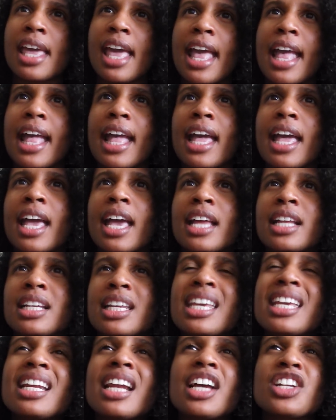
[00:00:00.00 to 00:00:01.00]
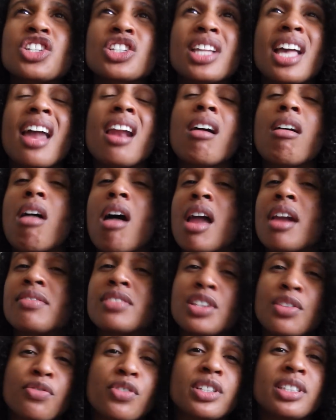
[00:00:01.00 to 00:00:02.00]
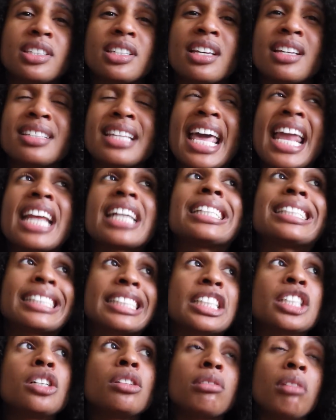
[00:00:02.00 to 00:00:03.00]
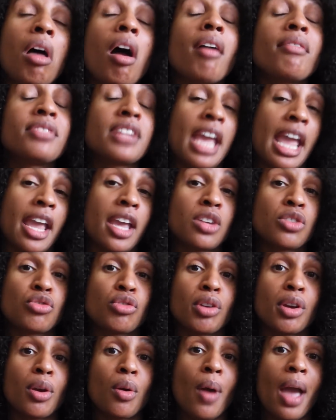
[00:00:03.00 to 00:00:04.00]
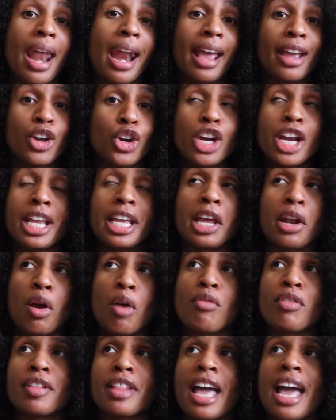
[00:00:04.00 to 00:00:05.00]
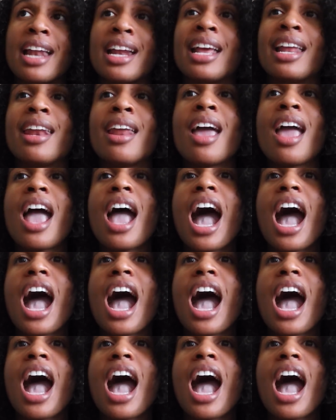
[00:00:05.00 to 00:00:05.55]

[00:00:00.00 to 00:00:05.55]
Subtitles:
and he and I just had a lot of differences, and I still loved Andrew, and I couldn't get over that, and